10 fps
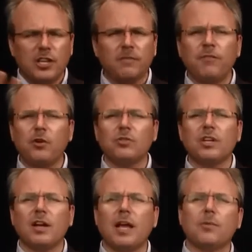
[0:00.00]
He confused
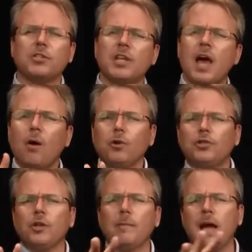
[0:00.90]
their languages. I
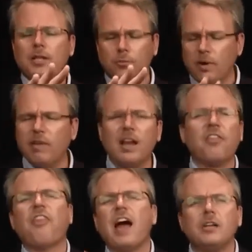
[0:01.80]
want you to imagine we've got
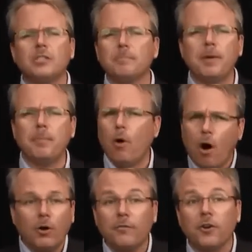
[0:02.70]
1,000 people,
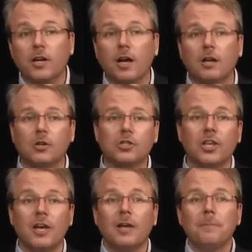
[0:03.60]
all different colors,
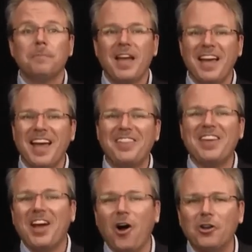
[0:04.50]
and
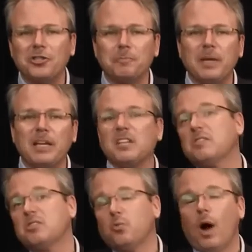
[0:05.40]
they all speak
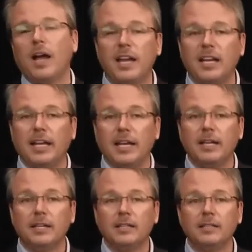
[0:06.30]
Swahili.
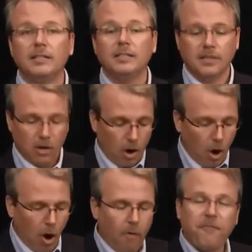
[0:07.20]
They're
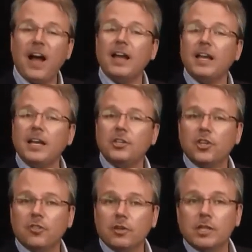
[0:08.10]
all finding each
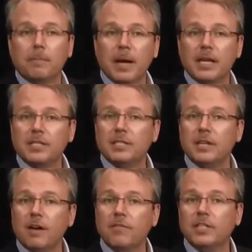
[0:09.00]
other at the base
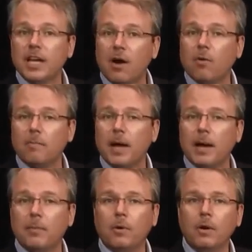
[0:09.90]
of the Tower of
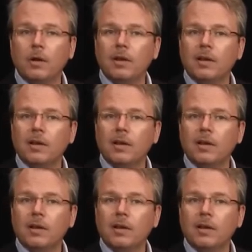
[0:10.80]
Babel